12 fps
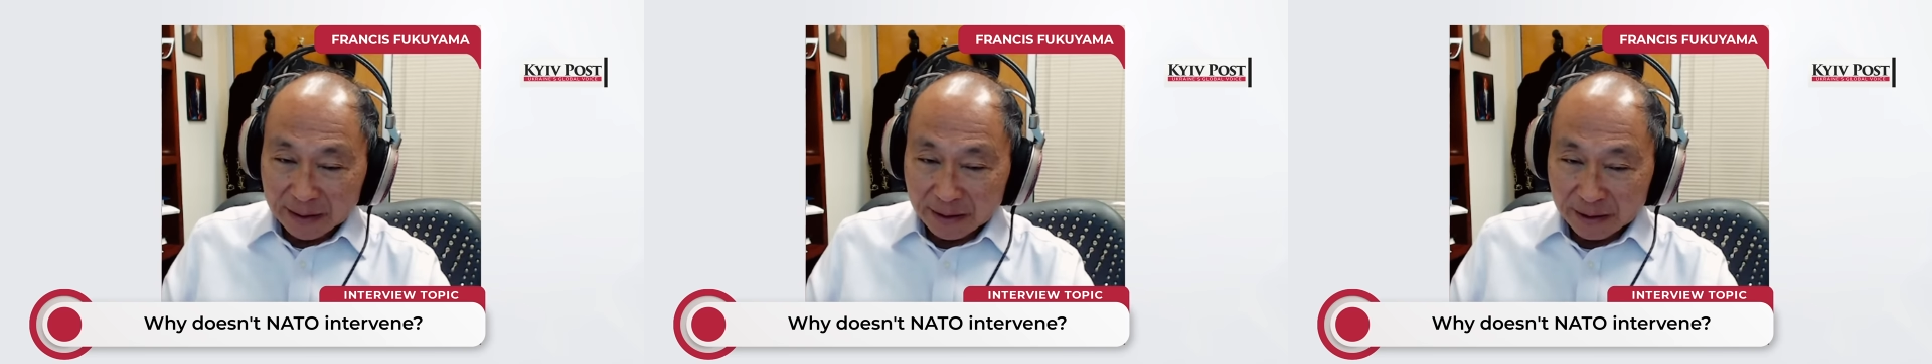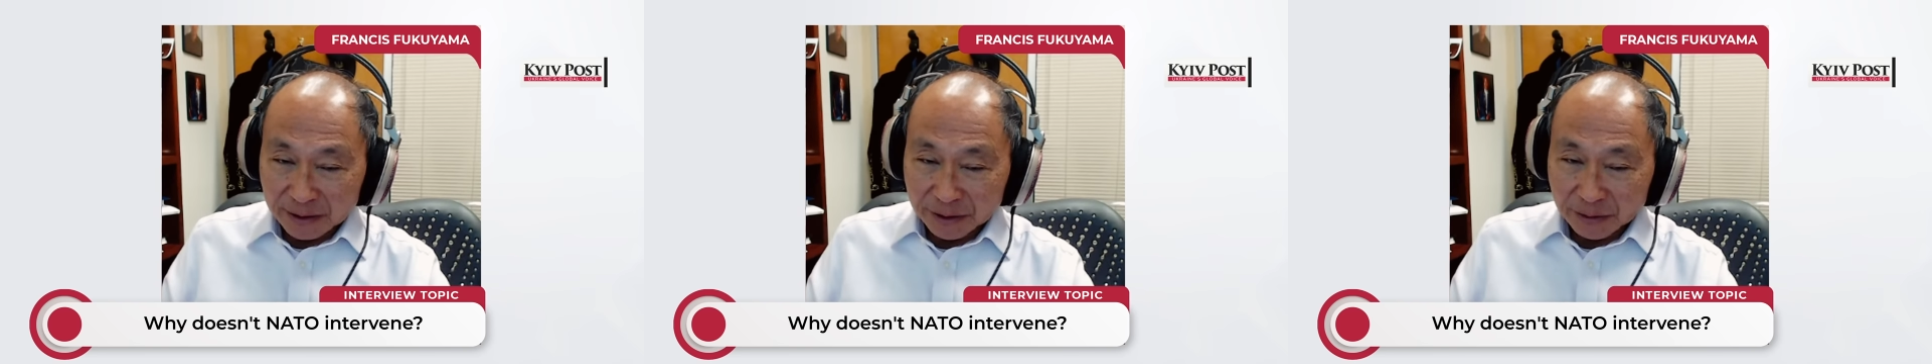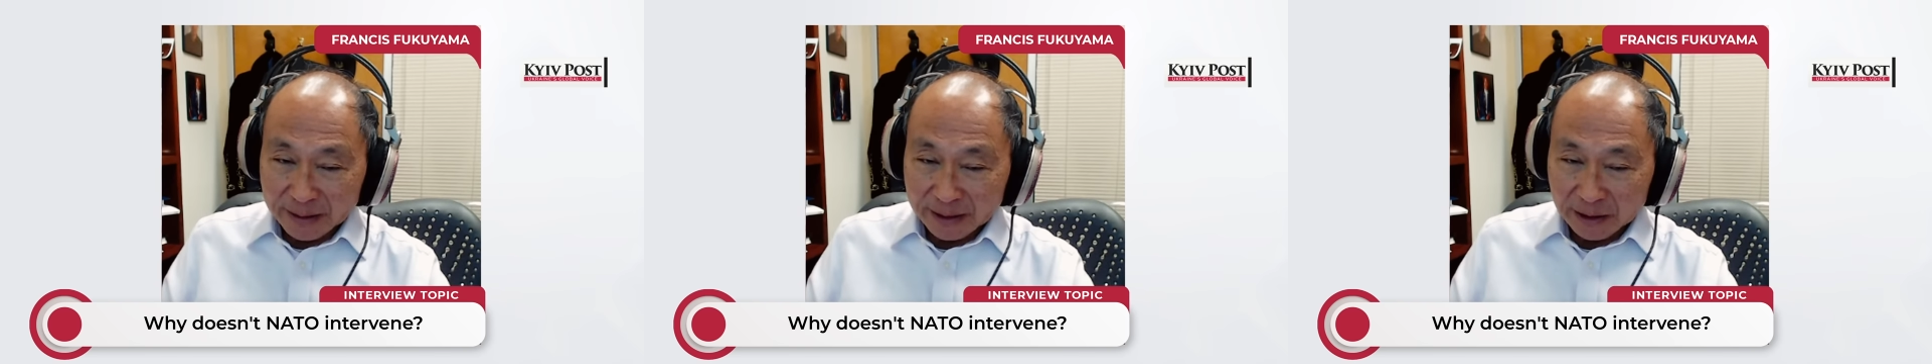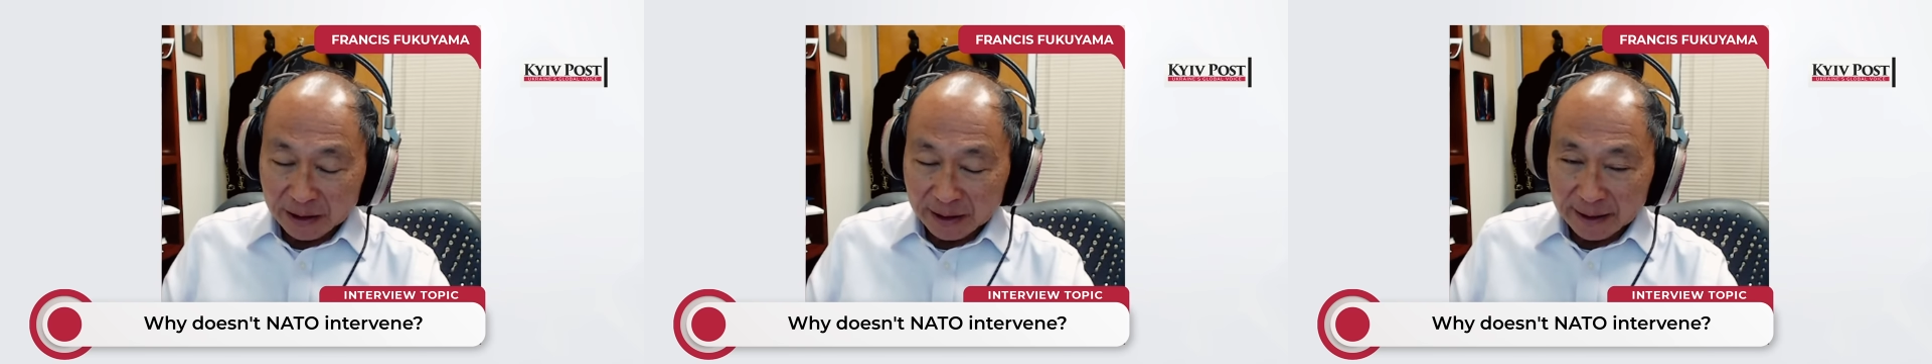uh,
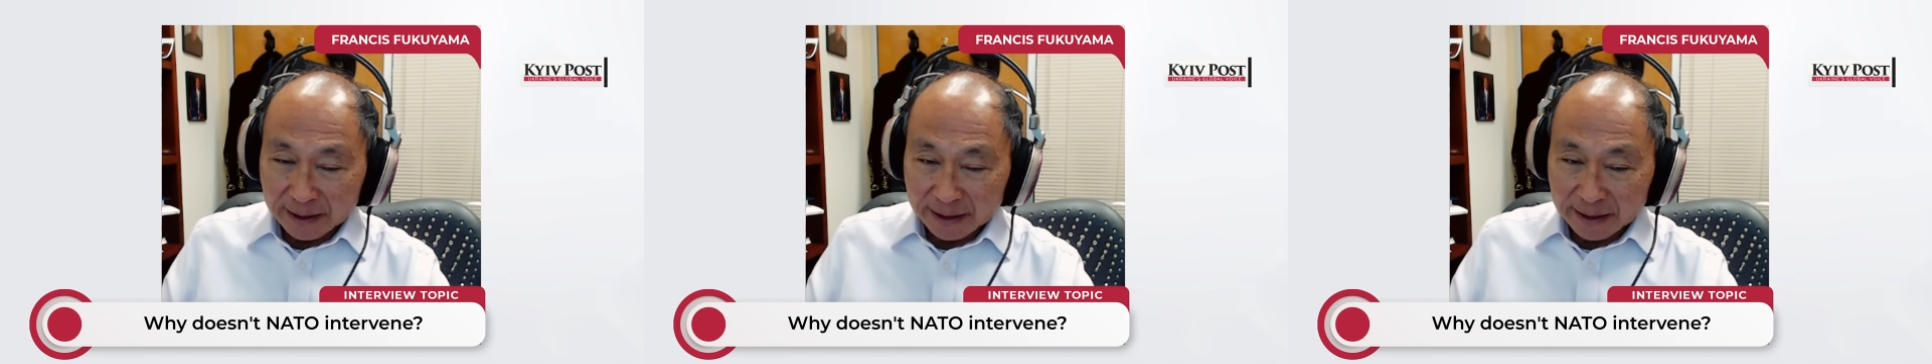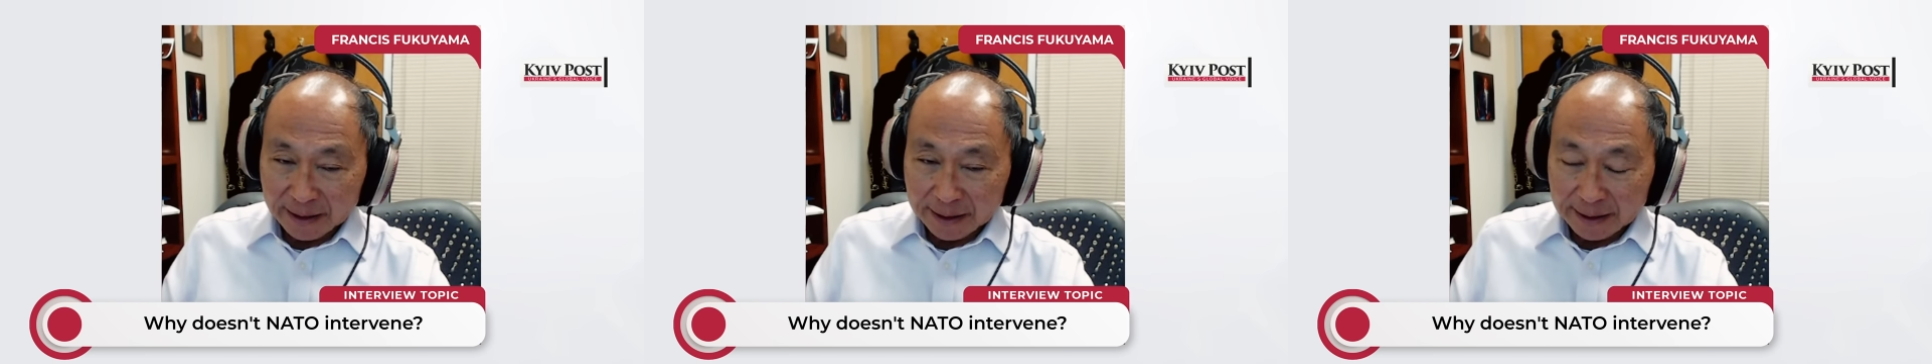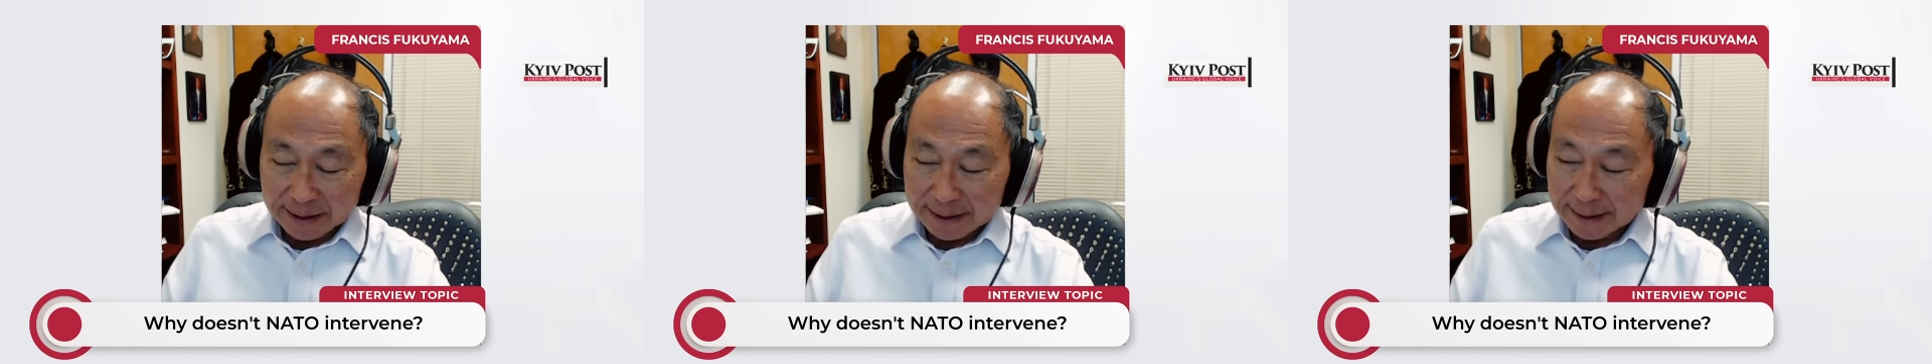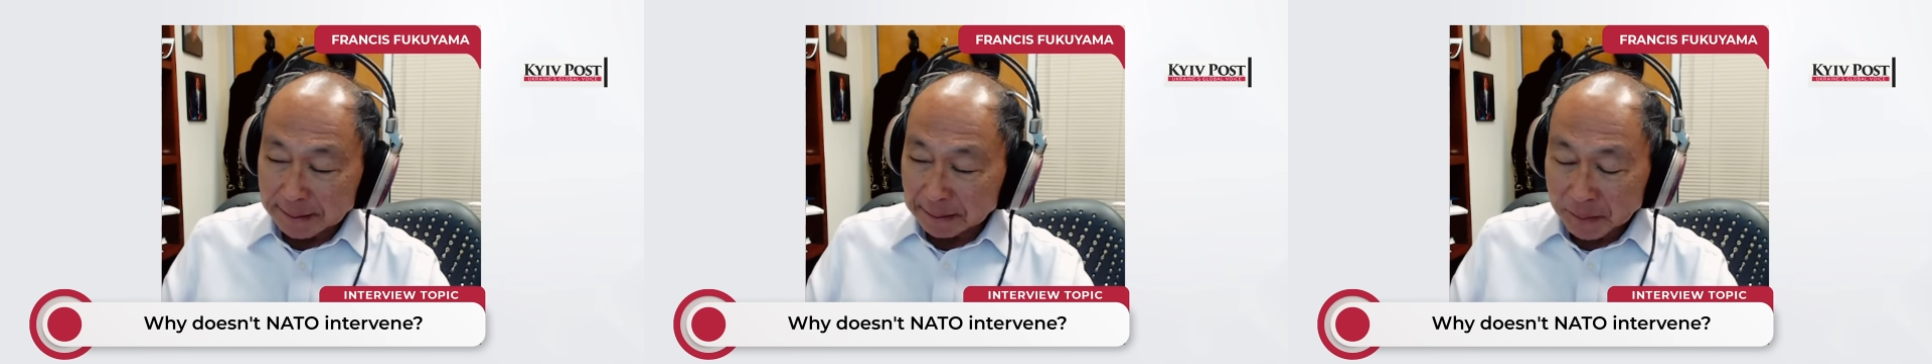directly, and
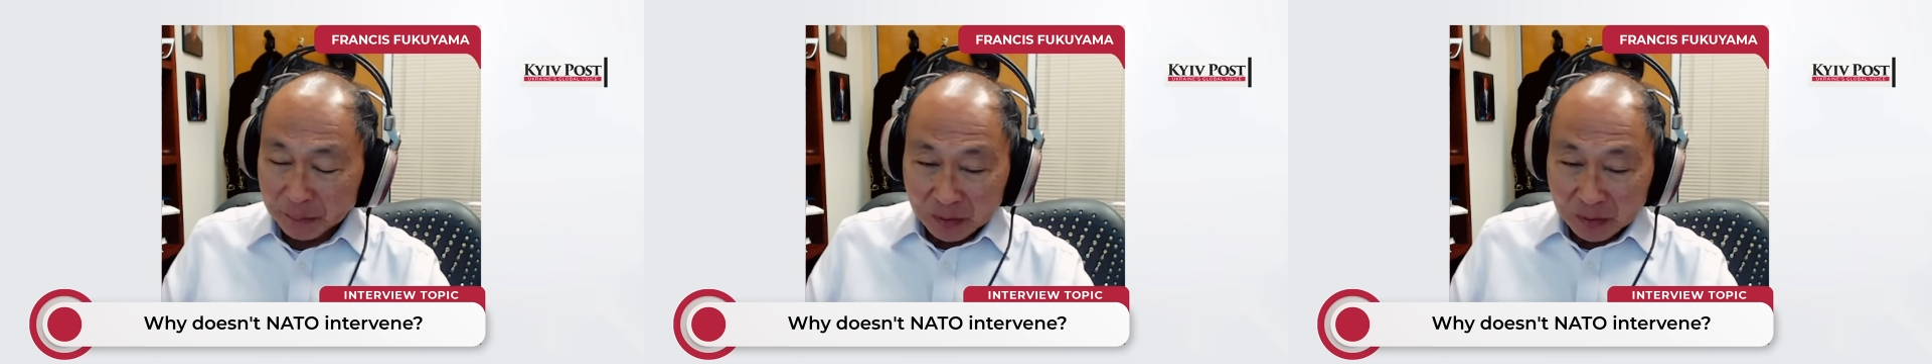um,